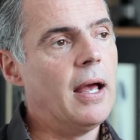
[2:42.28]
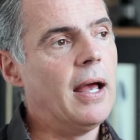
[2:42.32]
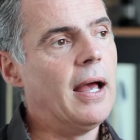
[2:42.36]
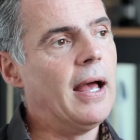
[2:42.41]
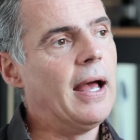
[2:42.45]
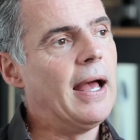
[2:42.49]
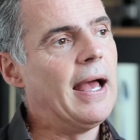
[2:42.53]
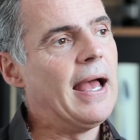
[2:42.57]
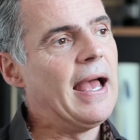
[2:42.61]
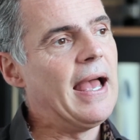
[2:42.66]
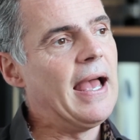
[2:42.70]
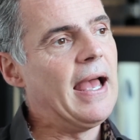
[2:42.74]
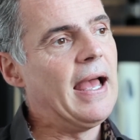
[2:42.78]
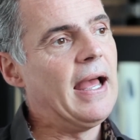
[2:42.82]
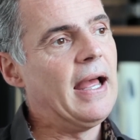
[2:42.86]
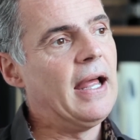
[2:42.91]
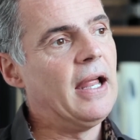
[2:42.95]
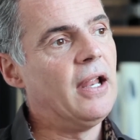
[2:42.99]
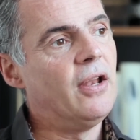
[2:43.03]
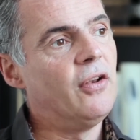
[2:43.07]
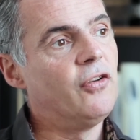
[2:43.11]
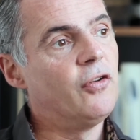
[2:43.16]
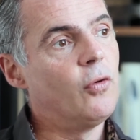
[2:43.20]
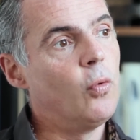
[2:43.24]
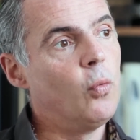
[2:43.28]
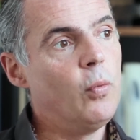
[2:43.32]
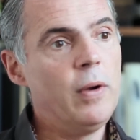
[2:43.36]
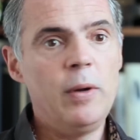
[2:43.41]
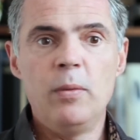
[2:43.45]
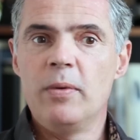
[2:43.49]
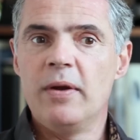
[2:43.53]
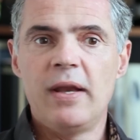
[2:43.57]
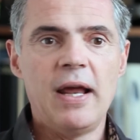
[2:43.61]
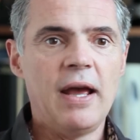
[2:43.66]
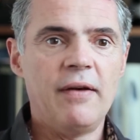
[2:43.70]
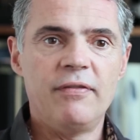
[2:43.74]
Uh, and
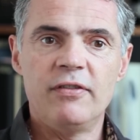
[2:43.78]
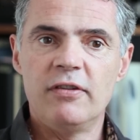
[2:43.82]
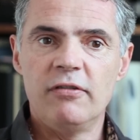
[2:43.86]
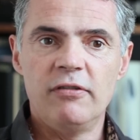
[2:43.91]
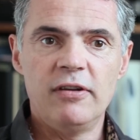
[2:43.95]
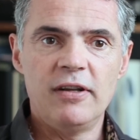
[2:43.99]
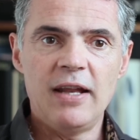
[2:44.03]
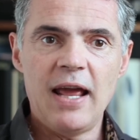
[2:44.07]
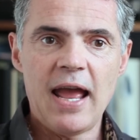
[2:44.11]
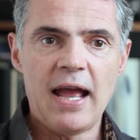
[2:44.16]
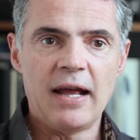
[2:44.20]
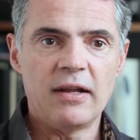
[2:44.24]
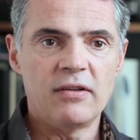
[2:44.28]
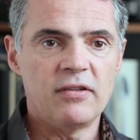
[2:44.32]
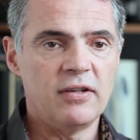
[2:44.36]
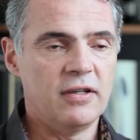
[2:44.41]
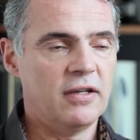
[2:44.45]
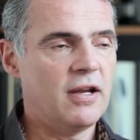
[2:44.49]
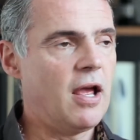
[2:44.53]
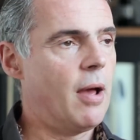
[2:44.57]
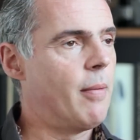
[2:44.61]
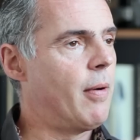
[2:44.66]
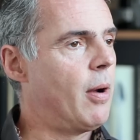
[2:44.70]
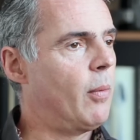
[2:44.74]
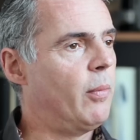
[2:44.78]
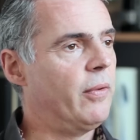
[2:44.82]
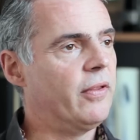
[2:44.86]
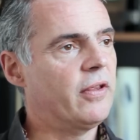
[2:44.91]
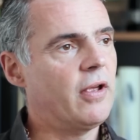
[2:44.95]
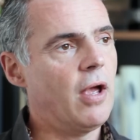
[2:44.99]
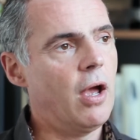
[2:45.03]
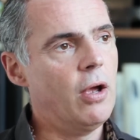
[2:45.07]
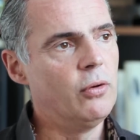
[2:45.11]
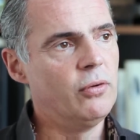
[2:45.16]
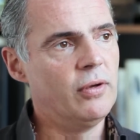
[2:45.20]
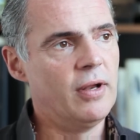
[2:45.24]
we would have to redact and come up with
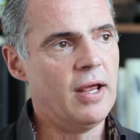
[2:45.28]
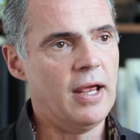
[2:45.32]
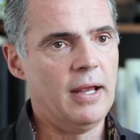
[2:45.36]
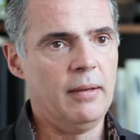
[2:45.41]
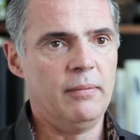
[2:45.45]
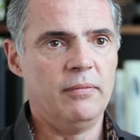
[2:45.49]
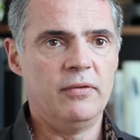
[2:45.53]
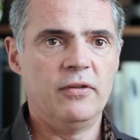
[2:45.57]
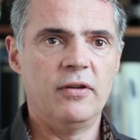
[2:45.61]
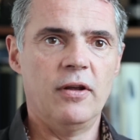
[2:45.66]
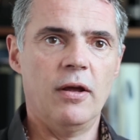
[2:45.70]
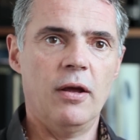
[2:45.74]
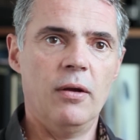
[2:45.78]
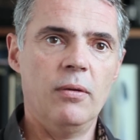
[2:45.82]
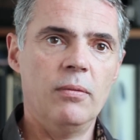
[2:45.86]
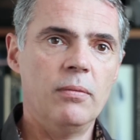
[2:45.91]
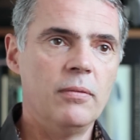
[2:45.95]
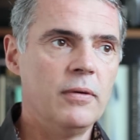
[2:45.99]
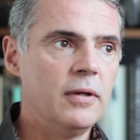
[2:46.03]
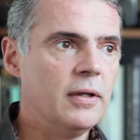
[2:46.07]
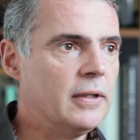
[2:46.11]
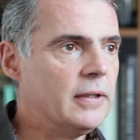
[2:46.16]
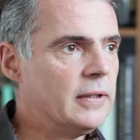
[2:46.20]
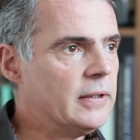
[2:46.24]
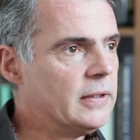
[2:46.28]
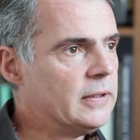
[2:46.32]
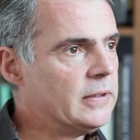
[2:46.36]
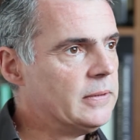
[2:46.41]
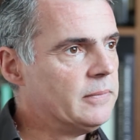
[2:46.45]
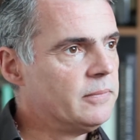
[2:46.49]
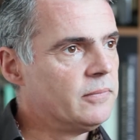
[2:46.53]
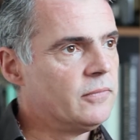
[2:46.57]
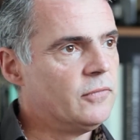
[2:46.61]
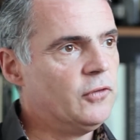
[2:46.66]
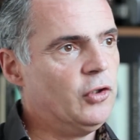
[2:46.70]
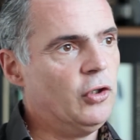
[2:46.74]
code names, you know,
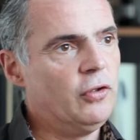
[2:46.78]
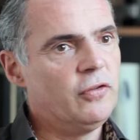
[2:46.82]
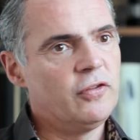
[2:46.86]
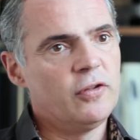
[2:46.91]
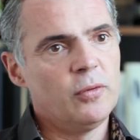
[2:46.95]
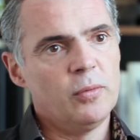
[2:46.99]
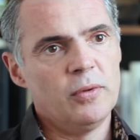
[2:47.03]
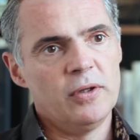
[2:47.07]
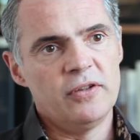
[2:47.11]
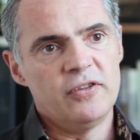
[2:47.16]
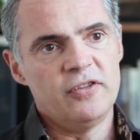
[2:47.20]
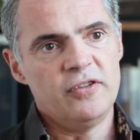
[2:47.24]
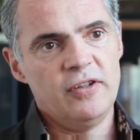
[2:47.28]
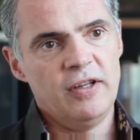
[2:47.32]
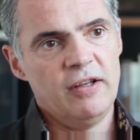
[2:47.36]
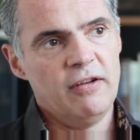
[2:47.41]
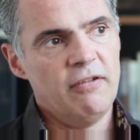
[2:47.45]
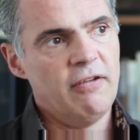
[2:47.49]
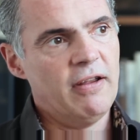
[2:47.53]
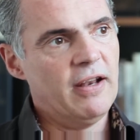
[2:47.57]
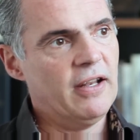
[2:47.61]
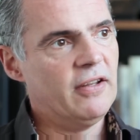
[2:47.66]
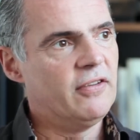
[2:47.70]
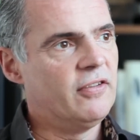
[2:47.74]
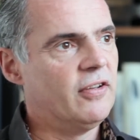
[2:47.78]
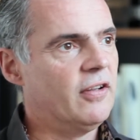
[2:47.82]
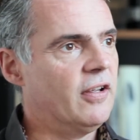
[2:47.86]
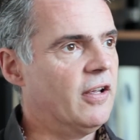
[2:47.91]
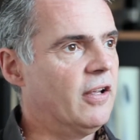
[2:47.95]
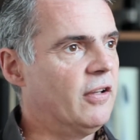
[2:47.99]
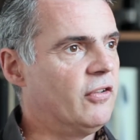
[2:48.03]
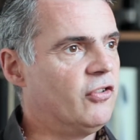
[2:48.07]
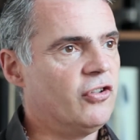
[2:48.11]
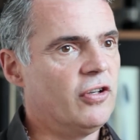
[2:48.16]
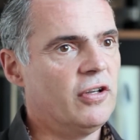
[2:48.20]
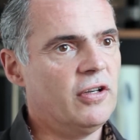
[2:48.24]
use the word senior
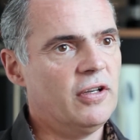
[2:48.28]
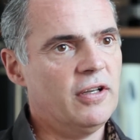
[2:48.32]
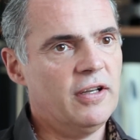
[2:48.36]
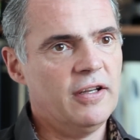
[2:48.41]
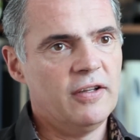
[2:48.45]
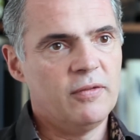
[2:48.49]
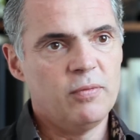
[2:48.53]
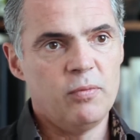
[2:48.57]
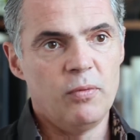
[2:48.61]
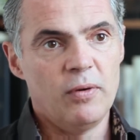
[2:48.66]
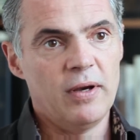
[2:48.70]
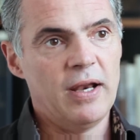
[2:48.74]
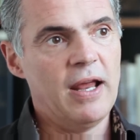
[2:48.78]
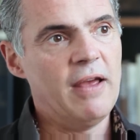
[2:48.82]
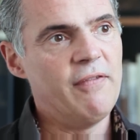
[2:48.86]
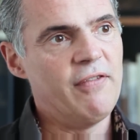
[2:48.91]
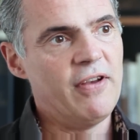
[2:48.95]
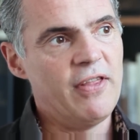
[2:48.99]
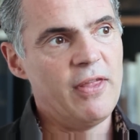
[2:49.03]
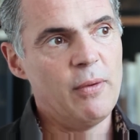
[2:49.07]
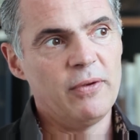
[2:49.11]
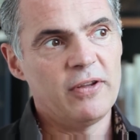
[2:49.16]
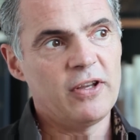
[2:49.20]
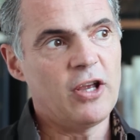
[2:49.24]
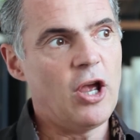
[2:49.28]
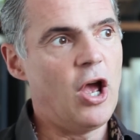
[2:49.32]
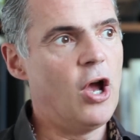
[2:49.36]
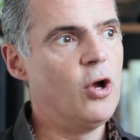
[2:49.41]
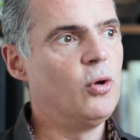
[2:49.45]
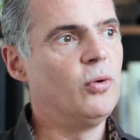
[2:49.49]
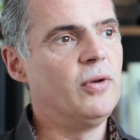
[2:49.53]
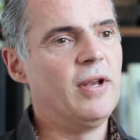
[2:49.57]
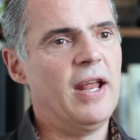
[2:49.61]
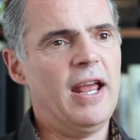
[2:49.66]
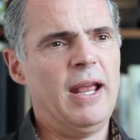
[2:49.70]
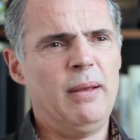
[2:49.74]
editor, journalist, whatever. There were
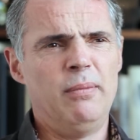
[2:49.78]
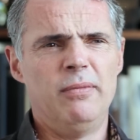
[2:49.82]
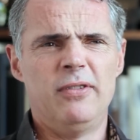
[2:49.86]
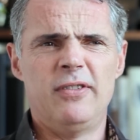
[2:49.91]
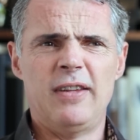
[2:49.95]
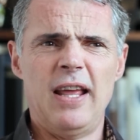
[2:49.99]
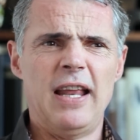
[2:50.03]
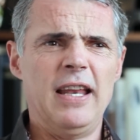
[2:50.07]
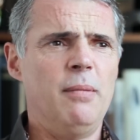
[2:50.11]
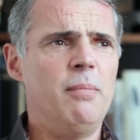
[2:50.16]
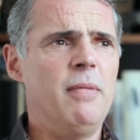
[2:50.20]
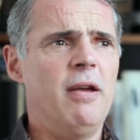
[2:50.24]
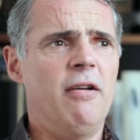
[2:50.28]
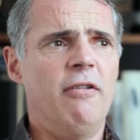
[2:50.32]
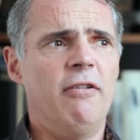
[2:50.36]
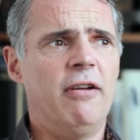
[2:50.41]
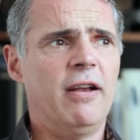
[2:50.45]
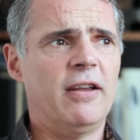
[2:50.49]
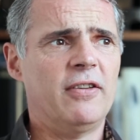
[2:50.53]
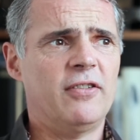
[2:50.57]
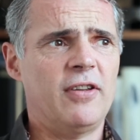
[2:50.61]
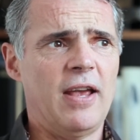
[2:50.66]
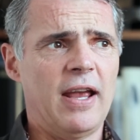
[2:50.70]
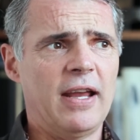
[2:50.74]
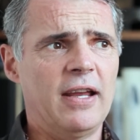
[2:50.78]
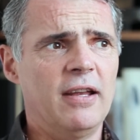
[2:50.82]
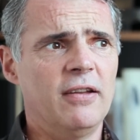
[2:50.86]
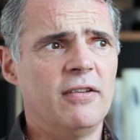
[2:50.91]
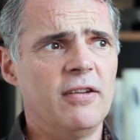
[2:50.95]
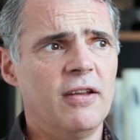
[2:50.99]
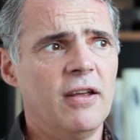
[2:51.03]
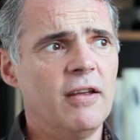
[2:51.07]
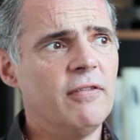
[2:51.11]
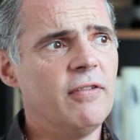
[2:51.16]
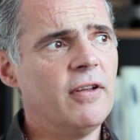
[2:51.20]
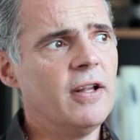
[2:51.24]
code names, Daily Mirror
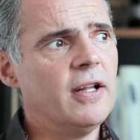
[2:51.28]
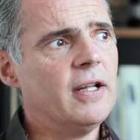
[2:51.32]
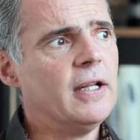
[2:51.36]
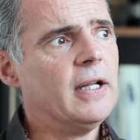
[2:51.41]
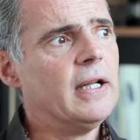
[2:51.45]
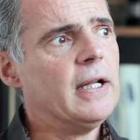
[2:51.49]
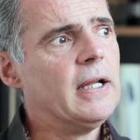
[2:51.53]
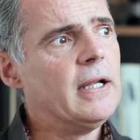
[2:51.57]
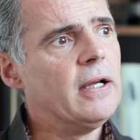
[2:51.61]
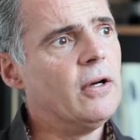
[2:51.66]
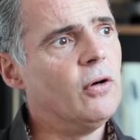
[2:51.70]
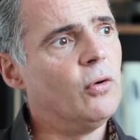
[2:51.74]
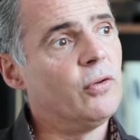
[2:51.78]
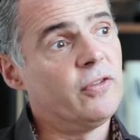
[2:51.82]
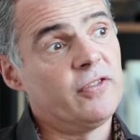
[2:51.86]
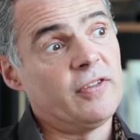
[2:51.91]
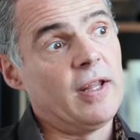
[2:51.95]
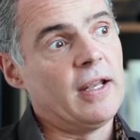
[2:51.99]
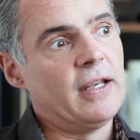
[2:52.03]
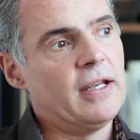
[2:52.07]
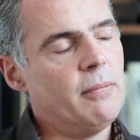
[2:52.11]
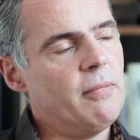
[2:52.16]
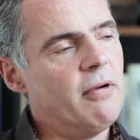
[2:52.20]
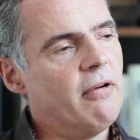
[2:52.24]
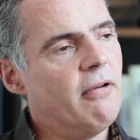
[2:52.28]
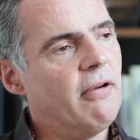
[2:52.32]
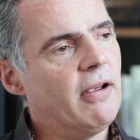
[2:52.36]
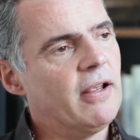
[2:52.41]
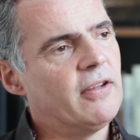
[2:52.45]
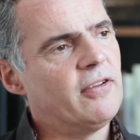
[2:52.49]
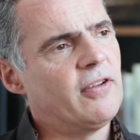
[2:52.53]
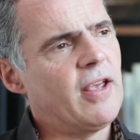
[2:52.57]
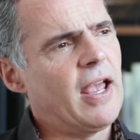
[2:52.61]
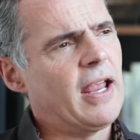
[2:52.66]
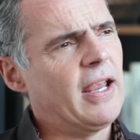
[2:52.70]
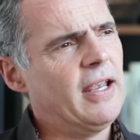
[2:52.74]
executive or Sunday Mirror
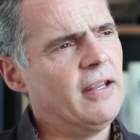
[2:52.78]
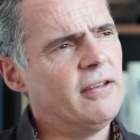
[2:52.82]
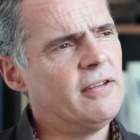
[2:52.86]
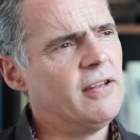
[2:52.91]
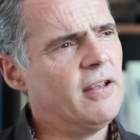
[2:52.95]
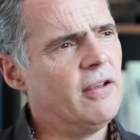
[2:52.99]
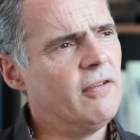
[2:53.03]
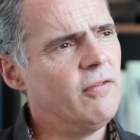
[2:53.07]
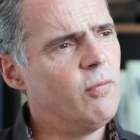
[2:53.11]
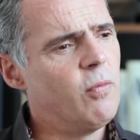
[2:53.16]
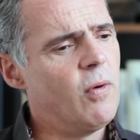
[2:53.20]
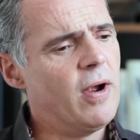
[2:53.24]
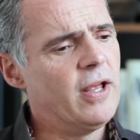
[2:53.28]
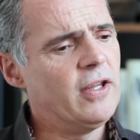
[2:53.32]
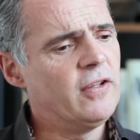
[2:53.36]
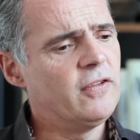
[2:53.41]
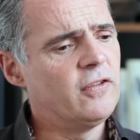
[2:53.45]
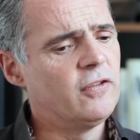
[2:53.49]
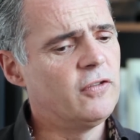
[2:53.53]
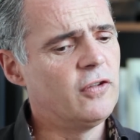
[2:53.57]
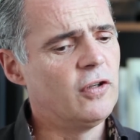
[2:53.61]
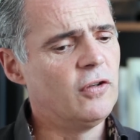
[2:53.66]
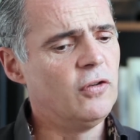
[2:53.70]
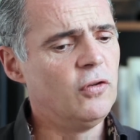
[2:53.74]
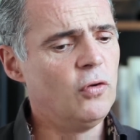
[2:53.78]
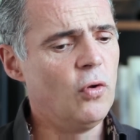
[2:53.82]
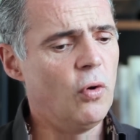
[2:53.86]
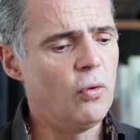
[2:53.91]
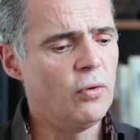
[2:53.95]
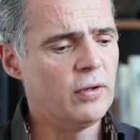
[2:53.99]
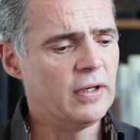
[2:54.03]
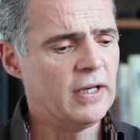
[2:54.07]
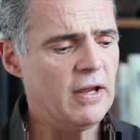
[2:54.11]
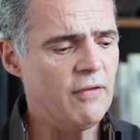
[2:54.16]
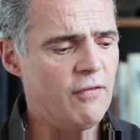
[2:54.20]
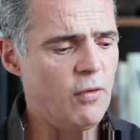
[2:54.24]
executive, where to
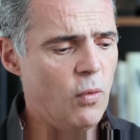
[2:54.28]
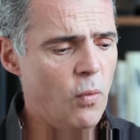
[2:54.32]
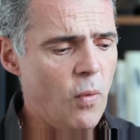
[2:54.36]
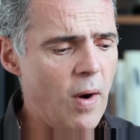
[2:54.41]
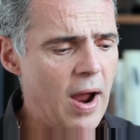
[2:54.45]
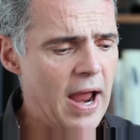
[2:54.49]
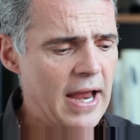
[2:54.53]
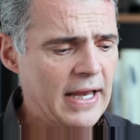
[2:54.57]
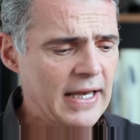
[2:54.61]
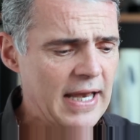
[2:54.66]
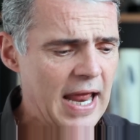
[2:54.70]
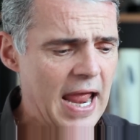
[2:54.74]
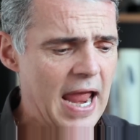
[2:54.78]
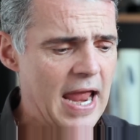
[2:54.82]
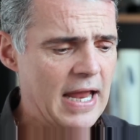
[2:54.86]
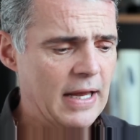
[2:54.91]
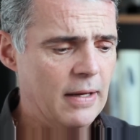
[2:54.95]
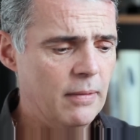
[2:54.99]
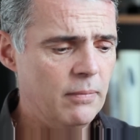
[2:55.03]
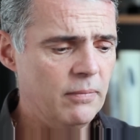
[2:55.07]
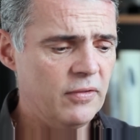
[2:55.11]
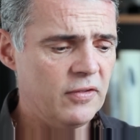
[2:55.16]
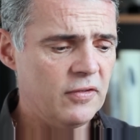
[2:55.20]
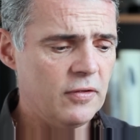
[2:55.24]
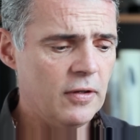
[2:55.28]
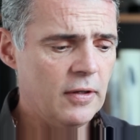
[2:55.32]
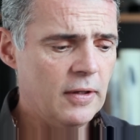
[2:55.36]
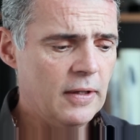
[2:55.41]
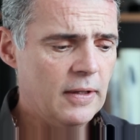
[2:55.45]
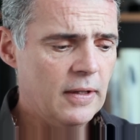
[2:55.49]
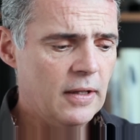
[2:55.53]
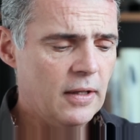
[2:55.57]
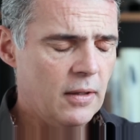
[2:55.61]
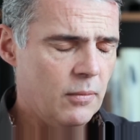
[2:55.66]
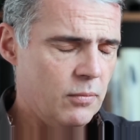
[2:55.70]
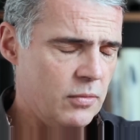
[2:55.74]
not give away names
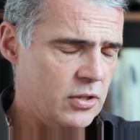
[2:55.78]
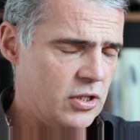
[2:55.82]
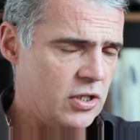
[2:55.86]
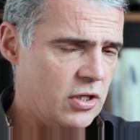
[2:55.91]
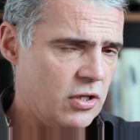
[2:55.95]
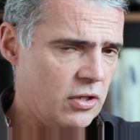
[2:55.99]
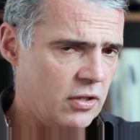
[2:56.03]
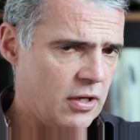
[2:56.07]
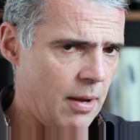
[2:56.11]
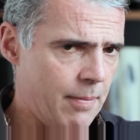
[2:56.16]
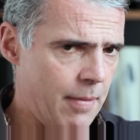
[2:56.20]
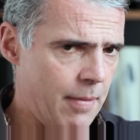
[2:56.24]
which could